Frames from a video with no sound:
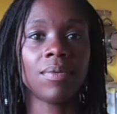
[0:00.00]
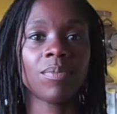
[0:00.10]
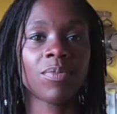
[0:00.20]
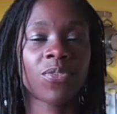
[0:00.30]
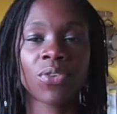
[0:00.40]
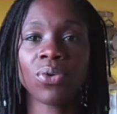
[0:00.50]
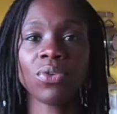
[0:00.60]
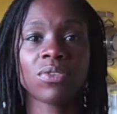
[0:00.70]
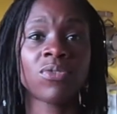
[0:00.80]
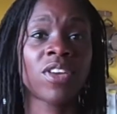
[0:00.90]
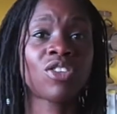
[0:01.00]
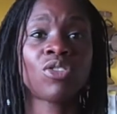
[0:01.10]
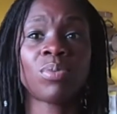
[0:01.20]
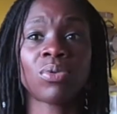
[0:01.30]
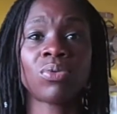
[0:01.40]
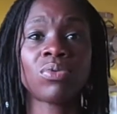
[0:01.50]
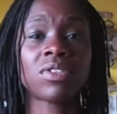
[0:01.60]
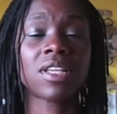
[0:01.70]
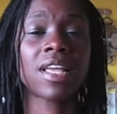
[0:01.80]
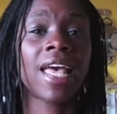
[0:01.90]
fruits,
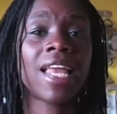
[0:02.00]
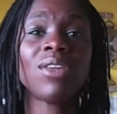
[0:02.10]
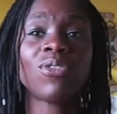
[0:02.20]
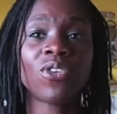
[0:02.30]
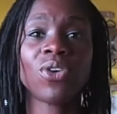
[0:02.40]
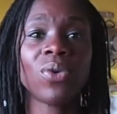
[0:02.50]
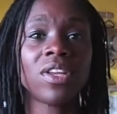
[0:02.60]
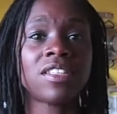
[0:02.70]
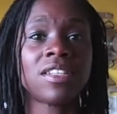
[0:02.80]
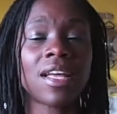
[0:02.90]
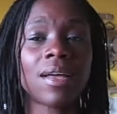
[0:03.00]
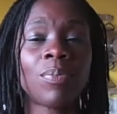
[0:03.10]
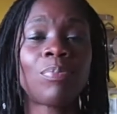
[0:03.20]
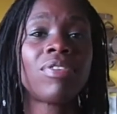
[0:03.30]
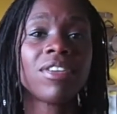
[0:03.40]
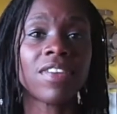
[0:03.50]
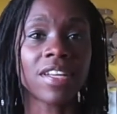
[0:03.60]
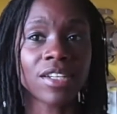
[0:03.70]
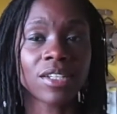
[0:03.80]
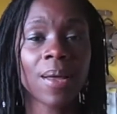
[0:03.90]
vegetables, any food is a
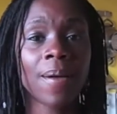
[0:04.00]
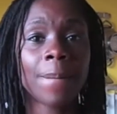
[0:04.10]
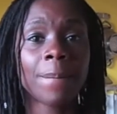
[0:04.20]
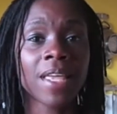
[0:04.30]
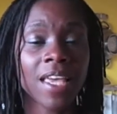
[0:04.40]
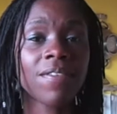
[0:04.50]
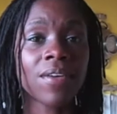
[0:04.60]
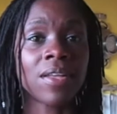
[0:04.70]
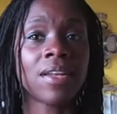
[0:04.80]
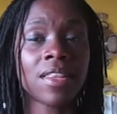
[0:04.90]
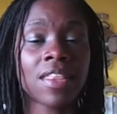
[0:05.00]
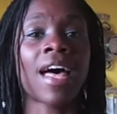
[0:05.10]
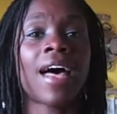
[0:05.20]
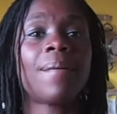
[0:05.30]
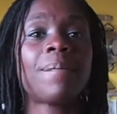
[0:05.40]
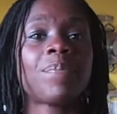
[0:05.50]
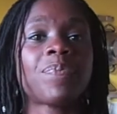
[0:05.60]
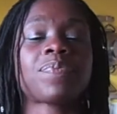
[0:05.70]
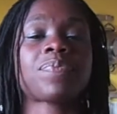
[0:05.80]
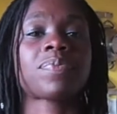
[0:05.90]
privilege, given that
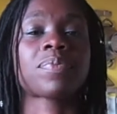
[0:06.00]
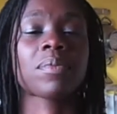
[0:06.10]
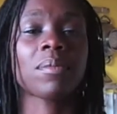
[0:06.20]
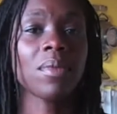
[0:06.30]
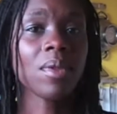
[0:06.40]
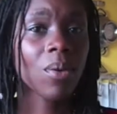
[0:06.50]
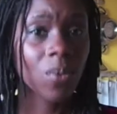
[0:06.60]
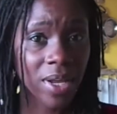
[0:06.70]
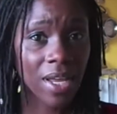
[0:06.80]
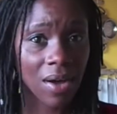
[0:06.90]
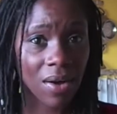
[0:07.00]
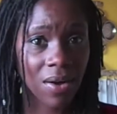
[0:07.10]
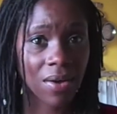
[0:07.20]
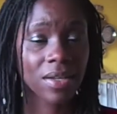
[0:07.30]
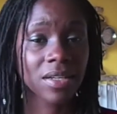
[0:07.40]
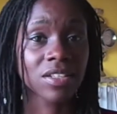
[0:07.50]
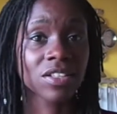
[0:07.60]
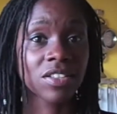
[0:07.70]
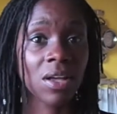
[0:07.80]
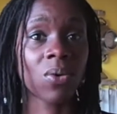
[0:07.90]
we are
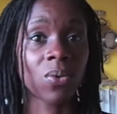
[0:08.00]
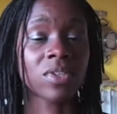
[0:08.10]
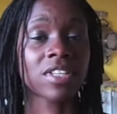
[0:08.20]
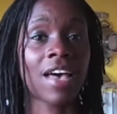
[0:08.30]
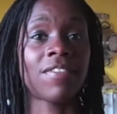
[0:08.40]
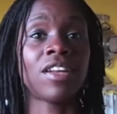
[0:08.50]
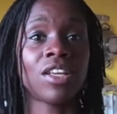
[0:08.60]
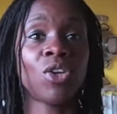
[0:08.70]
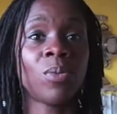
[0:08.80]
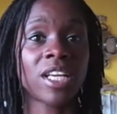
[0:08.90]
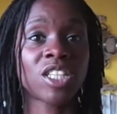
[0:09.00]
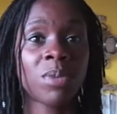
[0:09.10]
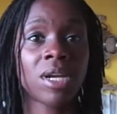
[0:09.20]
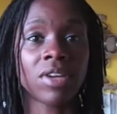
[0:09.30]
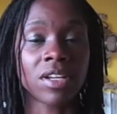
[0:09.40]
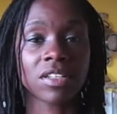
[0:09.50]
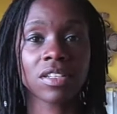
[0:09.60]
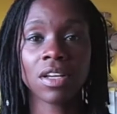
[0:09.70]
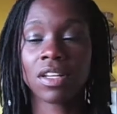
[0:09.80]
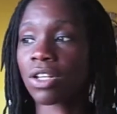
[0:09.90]
souls having a human experience.
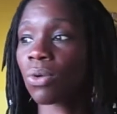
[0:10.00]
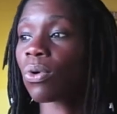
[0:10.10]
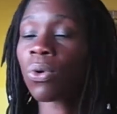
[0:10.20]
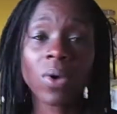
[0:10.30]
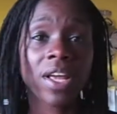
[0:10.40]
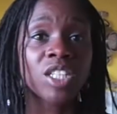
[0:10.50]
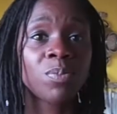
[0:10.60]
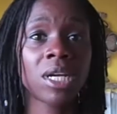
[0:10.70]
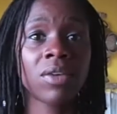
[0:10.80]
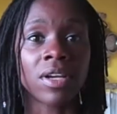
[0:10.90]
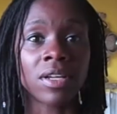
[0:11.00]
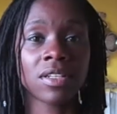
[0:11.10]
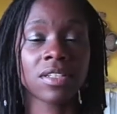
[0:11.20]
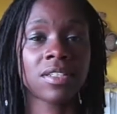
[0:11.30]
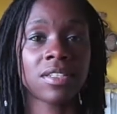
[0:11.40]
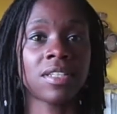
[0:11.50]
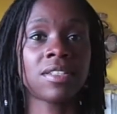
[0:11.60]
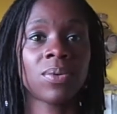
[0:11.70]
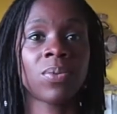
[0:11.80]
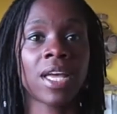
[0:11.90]
So all experiences
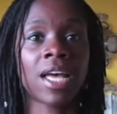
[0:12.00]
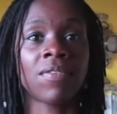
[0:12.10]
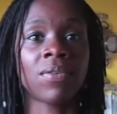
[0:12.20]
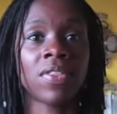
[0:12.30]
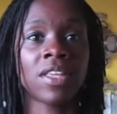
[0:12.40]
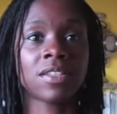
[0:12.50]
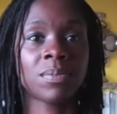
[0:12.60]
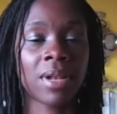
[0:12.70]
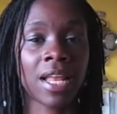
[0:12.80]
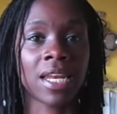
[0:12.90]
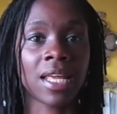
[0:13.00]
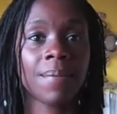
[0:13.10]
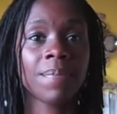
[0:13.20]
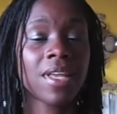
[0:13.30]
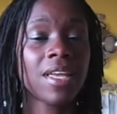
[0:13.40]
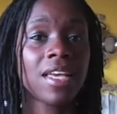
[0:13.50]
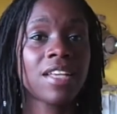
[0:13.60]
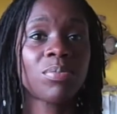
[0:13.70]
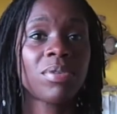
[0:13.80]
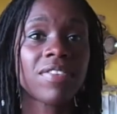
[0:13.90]
that we have on this planet
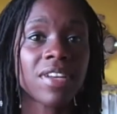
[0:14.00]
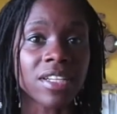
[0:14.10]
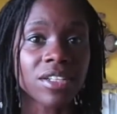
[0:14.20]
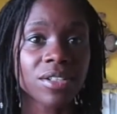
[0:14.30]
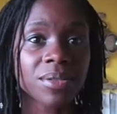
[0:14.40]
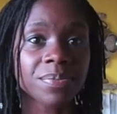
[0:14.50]
is a privilege.